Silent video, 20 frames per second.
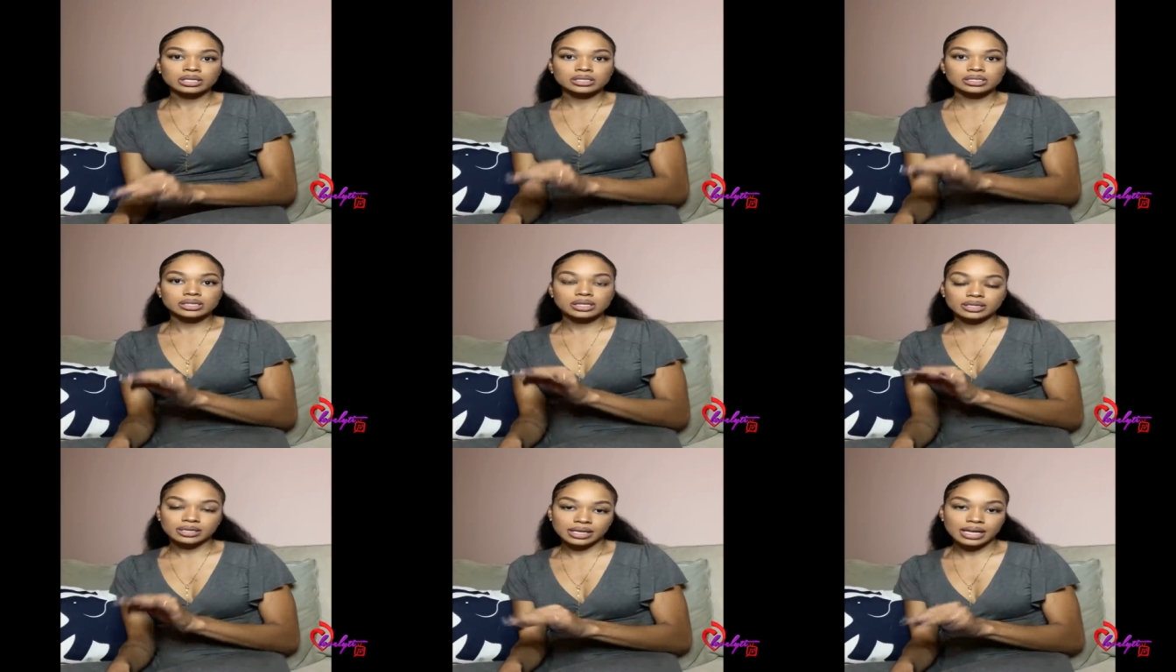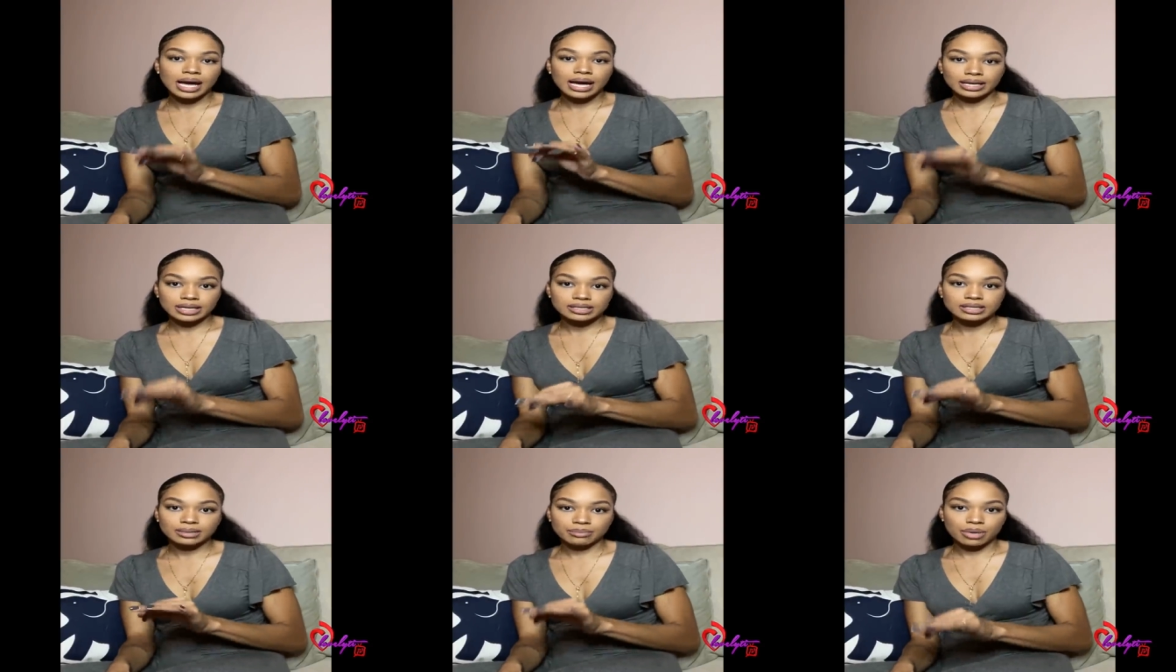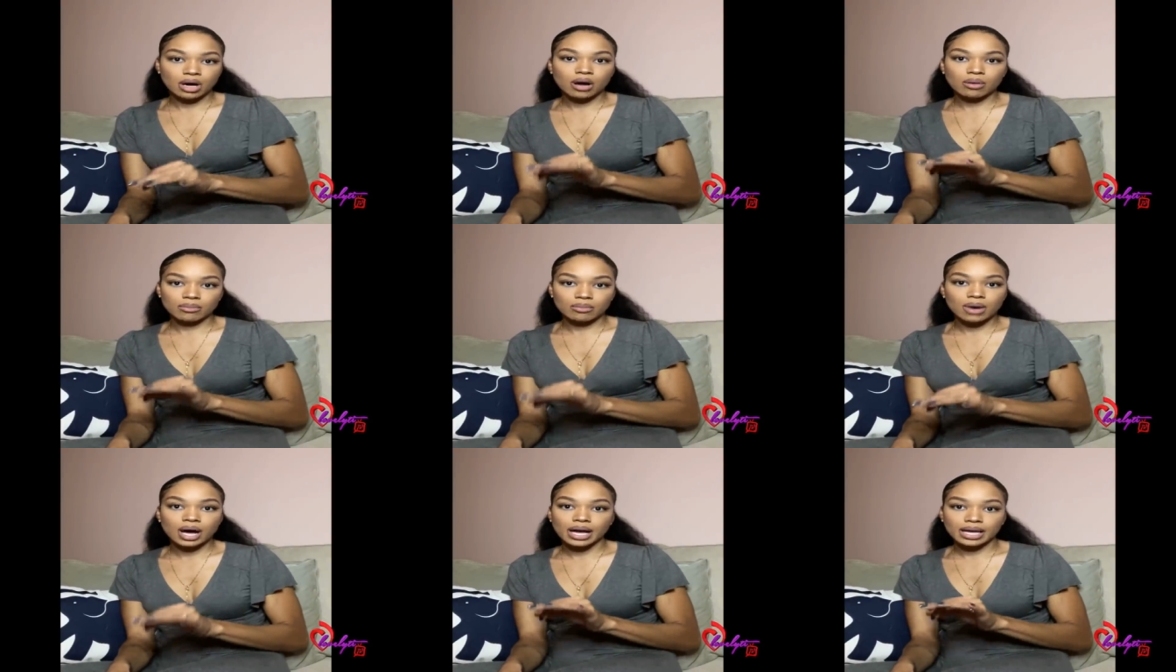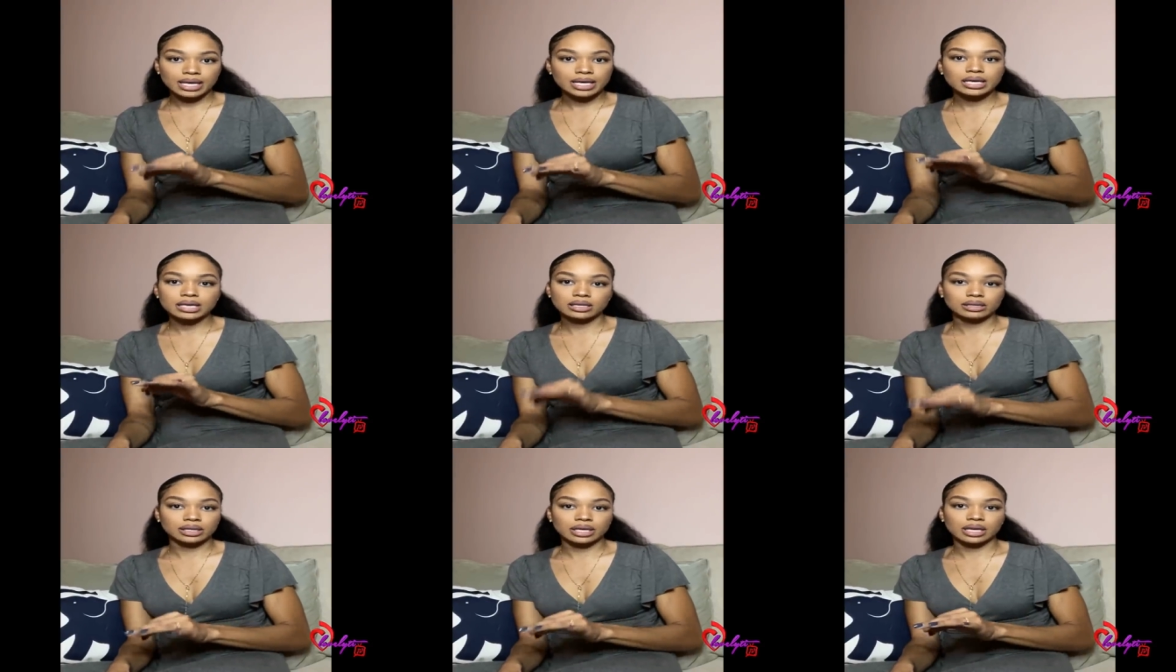Tonight is about my
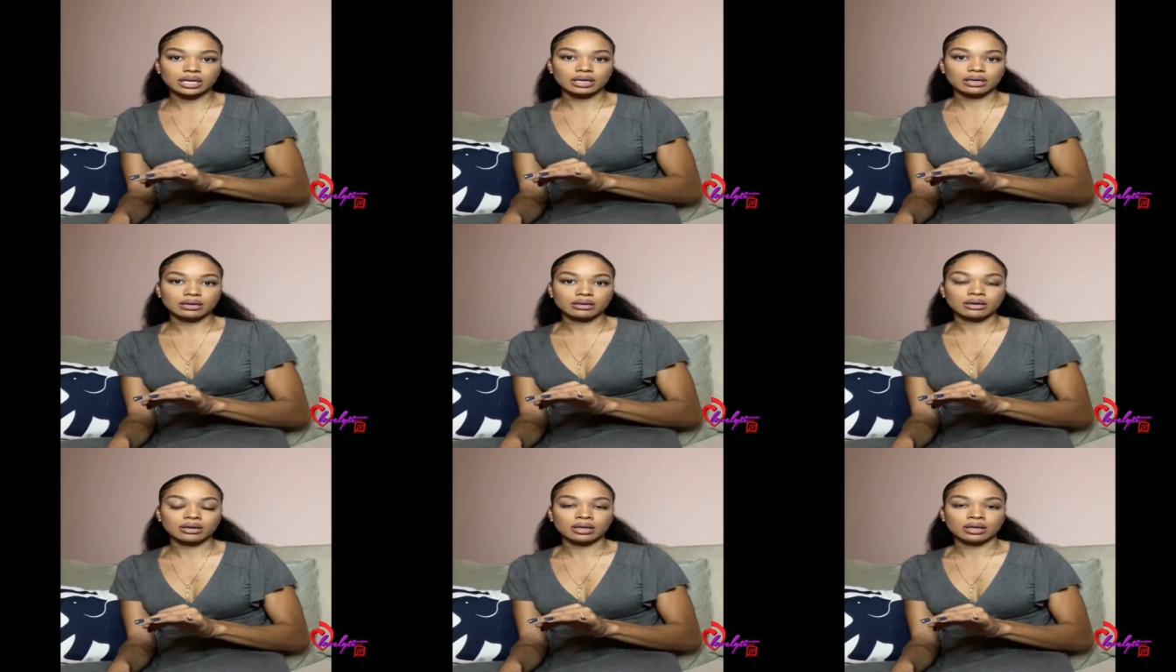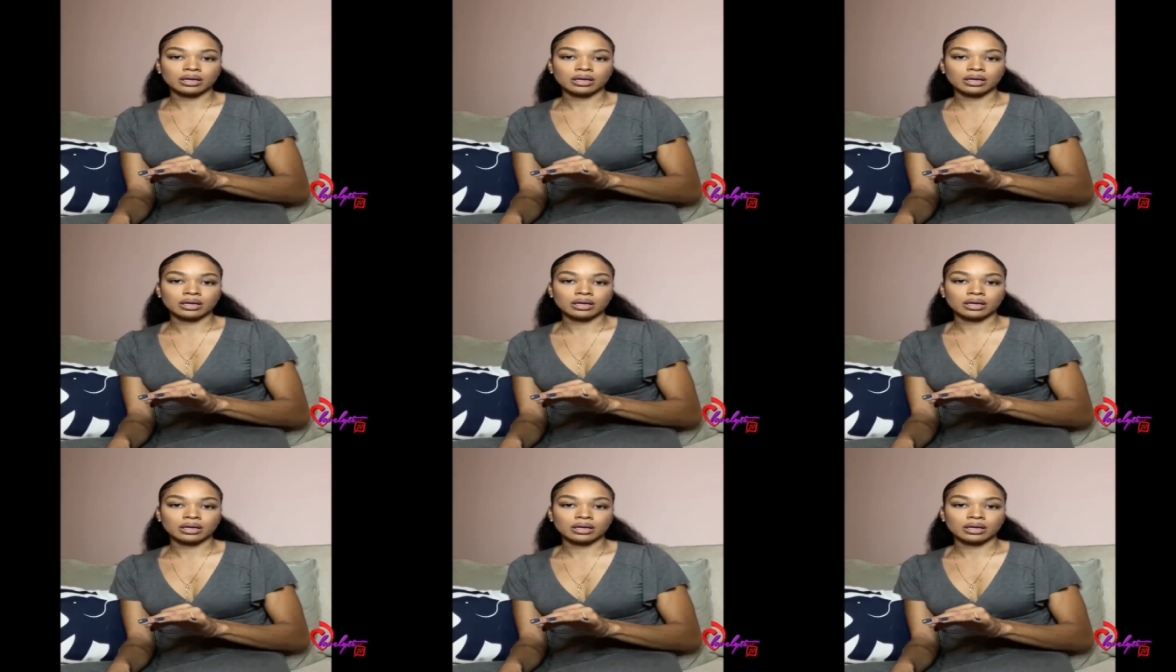healing